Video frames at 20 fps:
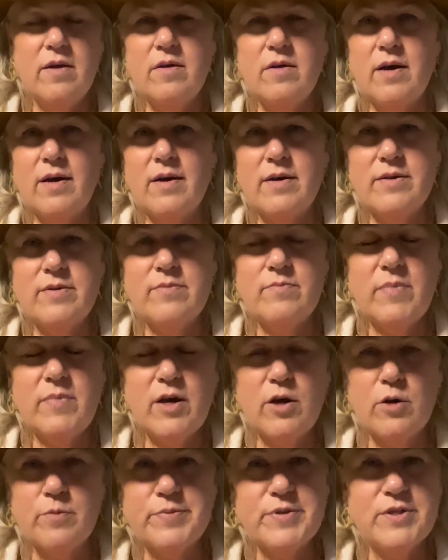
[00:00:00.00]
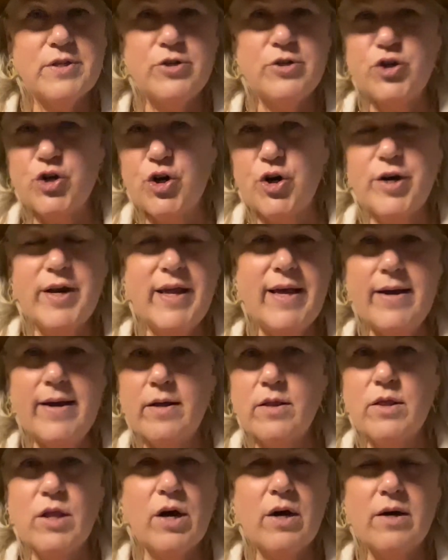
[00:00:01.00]
uh, helps the journey
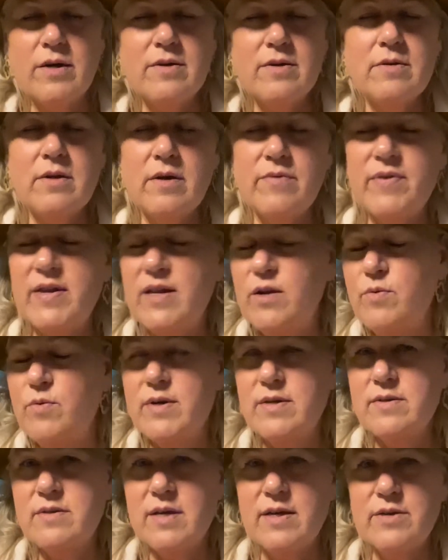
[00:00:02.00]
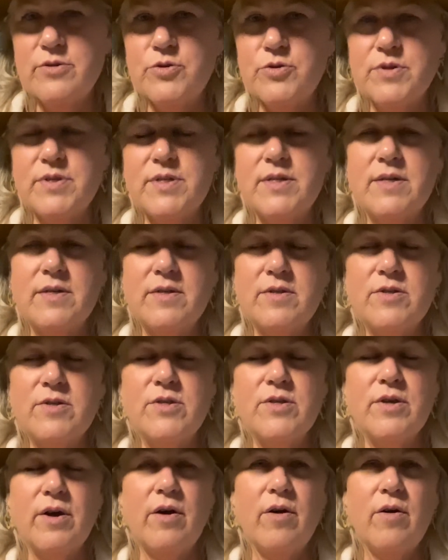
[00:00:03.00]
along if anyone is interested.
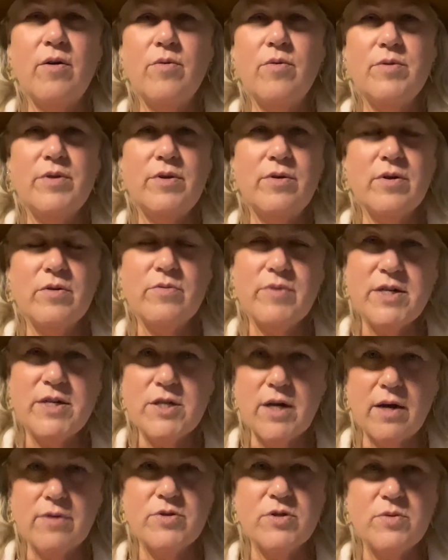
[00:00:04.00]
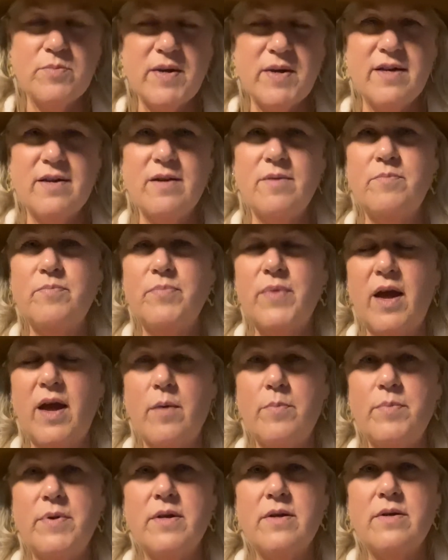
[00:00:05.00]
So you can reach out to me and I'm
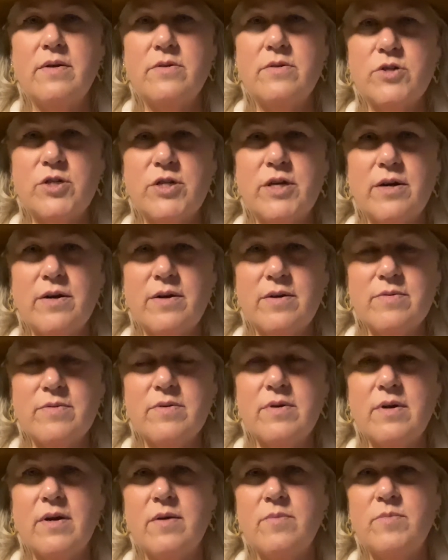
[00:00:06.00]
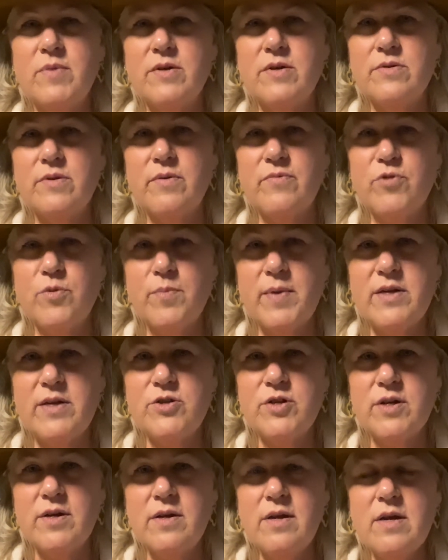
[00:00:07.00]
happy to share um, his
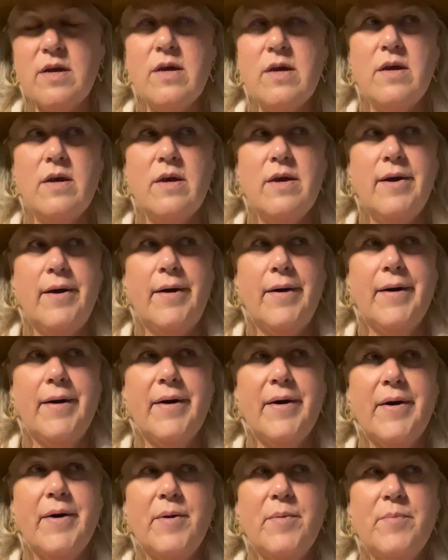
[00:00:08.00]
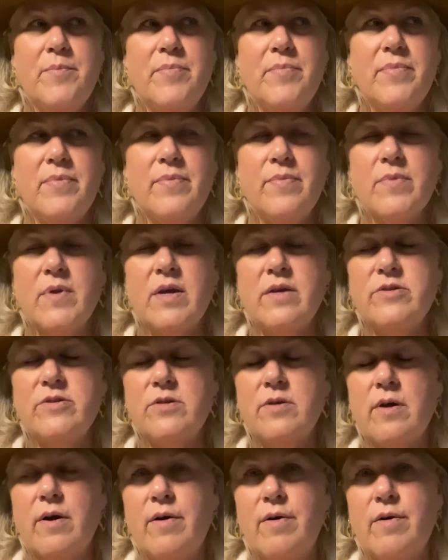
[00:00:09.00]
information. Um,
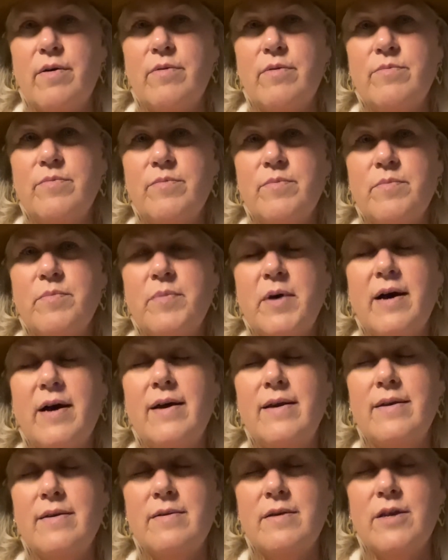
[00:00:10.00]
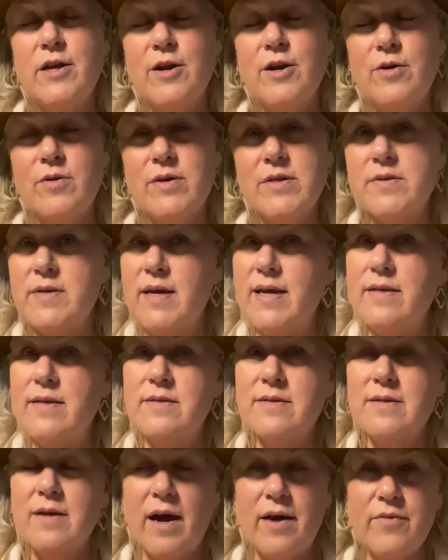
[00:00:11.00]
so, but you know, it's,
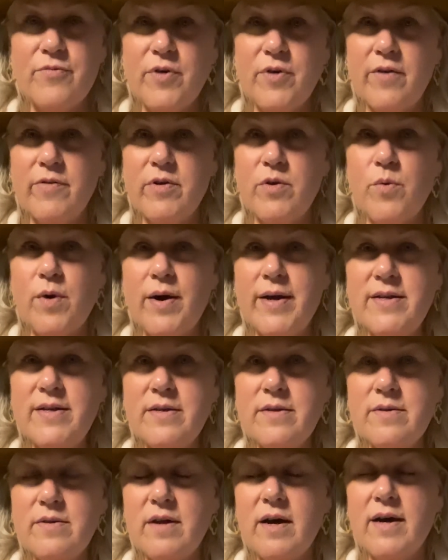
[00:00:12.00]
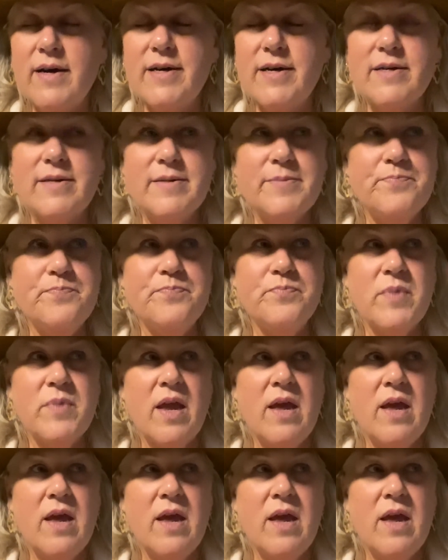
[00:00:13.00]
it's not for everyone. Um,